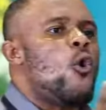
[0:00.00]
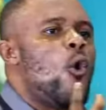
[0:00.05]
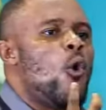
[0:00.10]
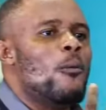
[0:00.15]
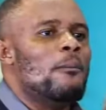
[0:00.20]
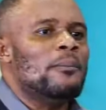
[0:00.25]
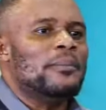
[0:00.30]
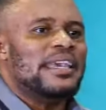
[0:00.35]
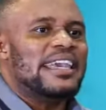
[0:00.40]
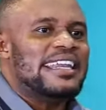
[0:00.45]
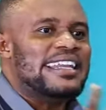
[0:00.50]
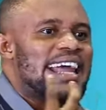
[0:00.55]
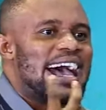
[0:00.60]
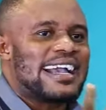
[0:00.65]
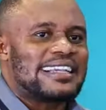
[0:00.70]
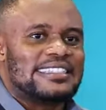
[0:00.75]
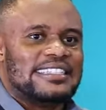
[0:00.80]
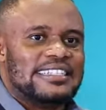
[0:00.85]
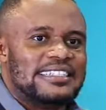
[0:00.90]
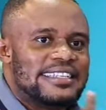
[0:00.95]
a home
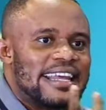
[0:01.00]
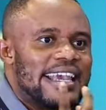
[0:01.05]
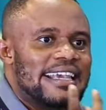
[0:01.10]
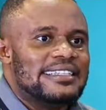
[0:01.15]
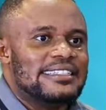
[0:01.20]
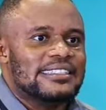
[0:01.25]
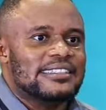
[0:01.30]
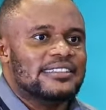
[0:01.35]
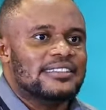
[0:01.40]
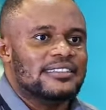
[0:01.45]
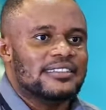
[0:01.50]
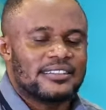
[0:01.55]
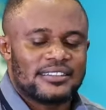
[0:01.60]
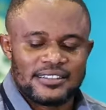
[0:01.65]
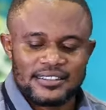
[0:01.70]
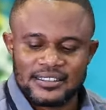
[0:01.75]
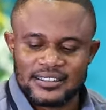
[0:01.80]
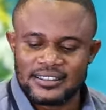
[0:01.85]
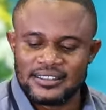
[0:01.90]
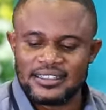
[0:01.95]
in agitation,
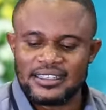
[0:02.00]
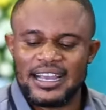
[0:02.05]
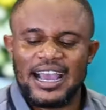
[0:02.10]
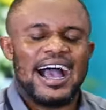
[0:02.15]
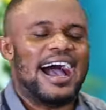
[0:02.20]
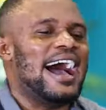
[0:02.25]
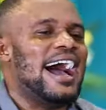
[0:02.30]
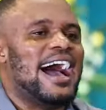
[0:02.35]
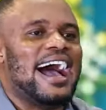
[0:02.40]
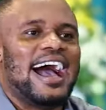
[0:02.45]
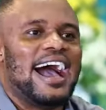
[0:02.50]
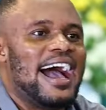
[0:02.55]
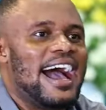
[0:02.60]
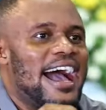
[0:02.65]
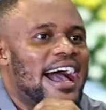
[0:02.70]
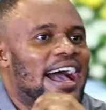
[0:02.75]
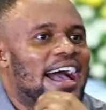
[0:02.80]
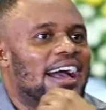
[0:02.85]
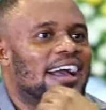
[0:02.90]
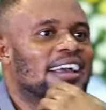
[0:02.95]

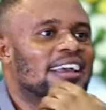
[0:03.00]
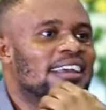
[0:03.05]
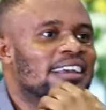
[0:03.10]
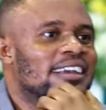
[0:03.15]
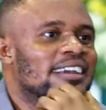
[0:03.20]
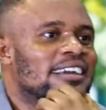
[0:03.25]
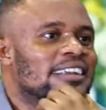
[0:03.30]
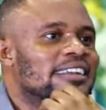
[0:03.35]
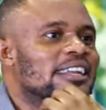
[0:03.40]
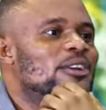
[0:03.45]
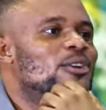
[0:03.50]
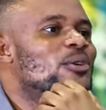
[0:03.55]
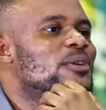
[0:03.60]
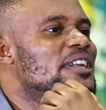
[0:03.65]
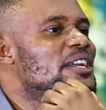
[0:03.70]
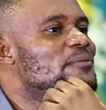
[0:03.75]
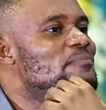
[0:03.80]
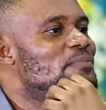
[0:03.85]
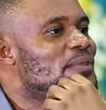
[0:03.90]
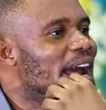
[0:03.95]
ah, they
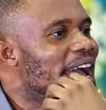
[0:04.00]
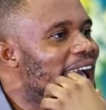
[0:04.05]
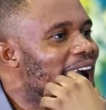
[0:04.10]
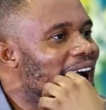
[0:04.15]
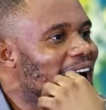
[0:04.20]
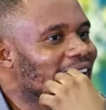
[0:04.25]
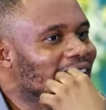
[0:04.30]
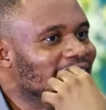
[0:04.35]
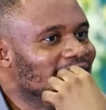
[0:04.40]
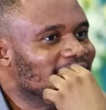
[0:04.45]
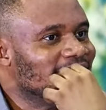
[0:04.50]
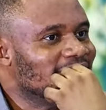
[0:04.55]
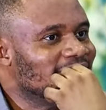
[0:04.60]
don't need prayer.